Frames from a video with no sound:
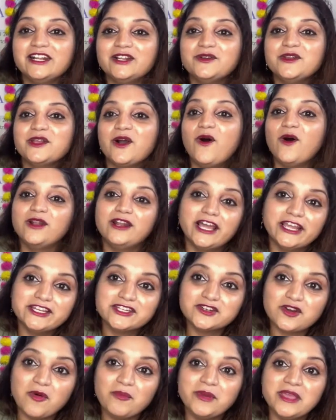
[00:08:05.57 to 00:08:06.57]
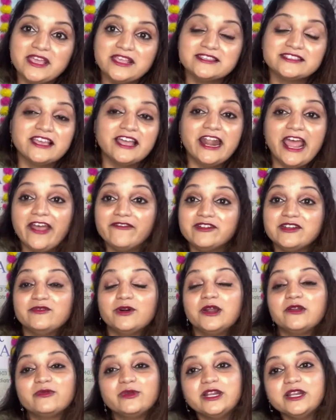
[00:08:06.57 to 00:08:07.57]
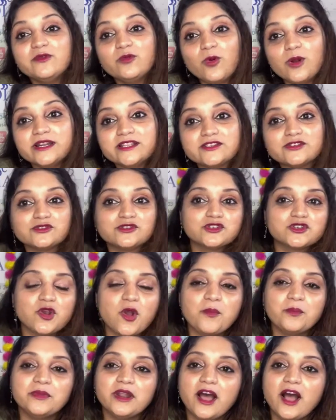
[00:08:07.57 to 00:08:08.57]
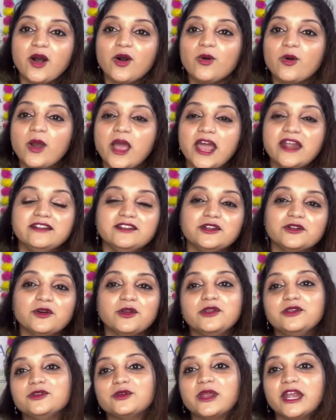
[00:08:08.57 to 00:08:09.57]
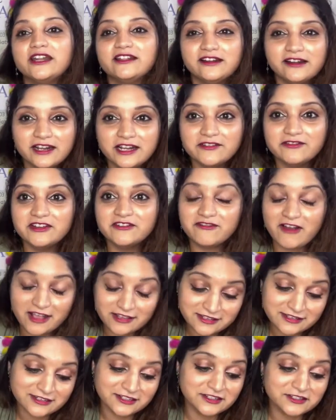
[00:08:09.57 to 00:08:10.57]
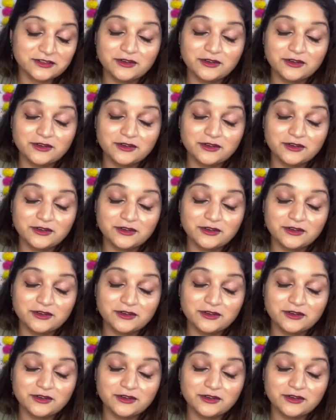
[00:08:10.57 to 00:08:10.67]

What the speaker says: doing online shoppings, and everyone really wants to shop now, and you get the delivery faster.